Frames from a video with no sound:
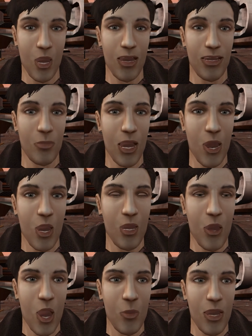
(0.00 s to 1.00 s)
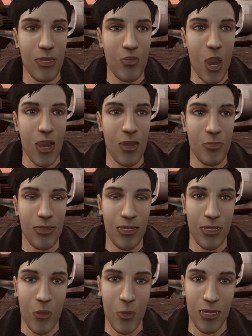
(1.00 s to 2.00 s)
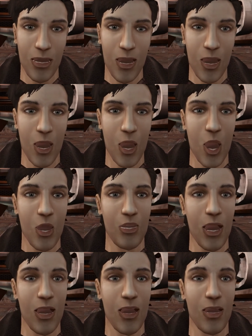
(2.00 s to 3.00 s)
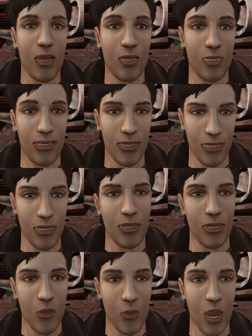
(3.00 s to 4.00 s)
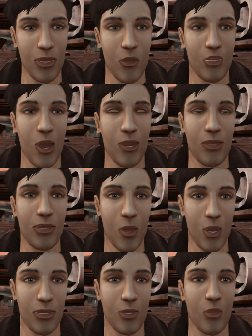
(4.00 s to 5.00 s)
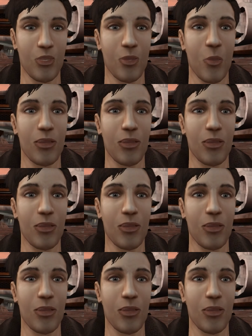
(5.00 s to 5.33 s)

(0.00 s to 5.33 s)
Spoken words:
repercussions of the exile being there at all. In the end, I came away with two